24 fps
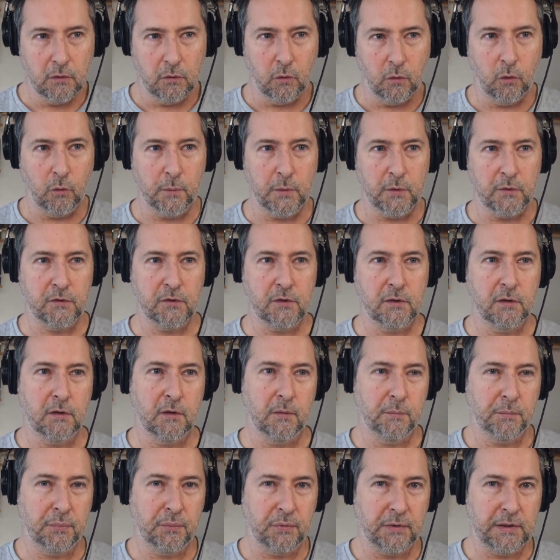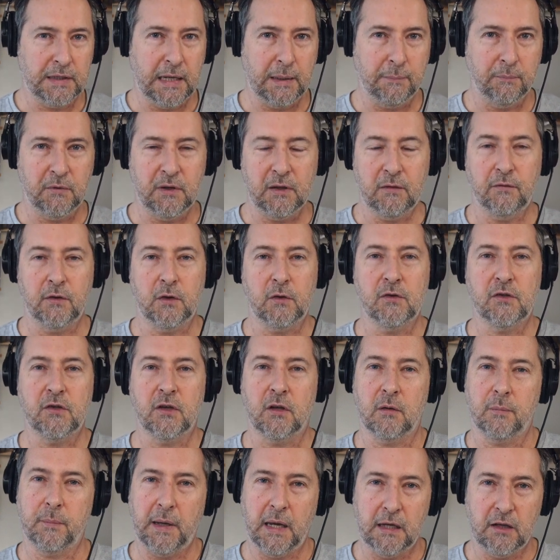almost preemptive
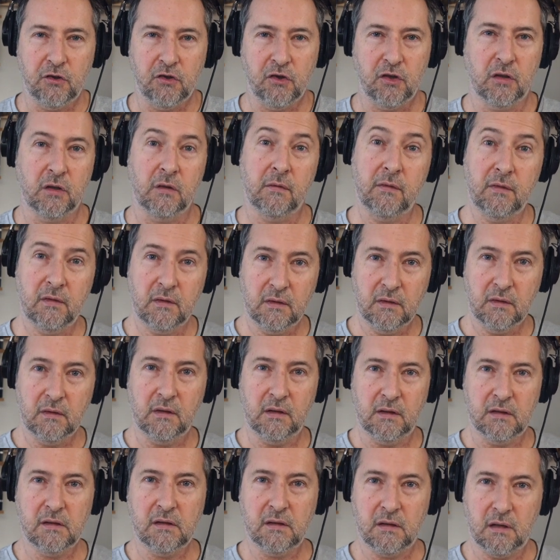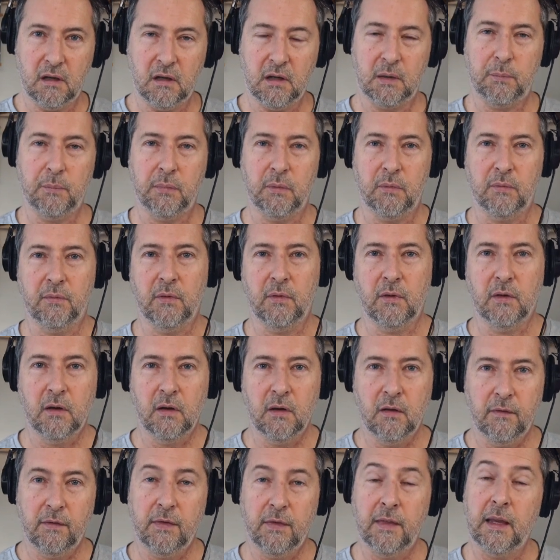usurpation of this type of
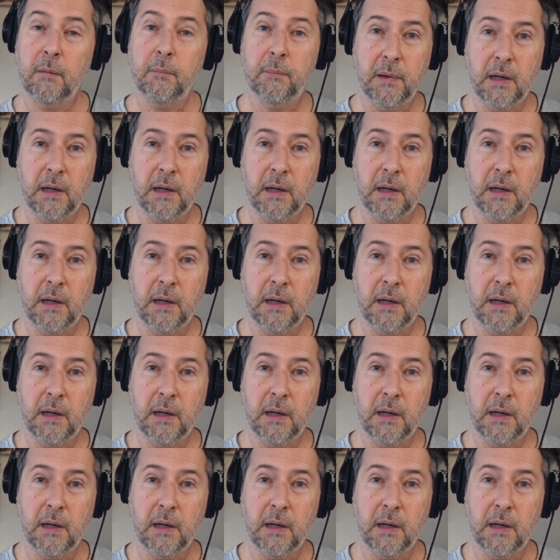thing.